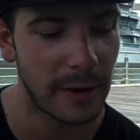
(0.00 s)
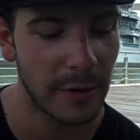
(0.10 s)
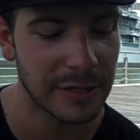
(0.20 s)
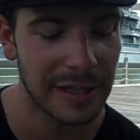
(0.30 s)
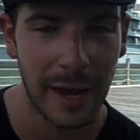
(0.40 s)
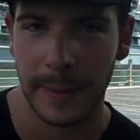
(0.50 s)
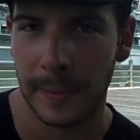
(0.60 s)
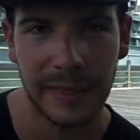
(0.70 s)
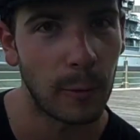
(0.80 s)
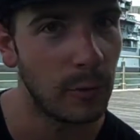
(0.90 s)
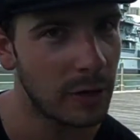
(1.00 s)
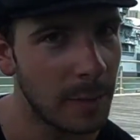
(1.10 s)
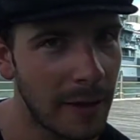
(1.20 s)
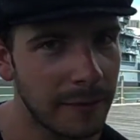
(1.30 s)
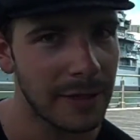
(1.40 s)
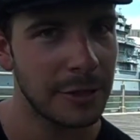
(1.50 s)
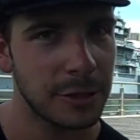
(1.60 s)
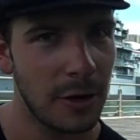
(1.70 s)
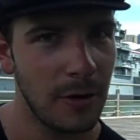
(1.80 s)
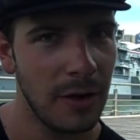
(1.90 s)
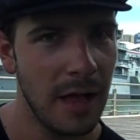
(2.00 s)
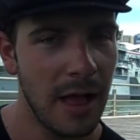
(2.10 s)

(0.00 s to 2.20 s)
I know there's a lot of people that will come out for that show,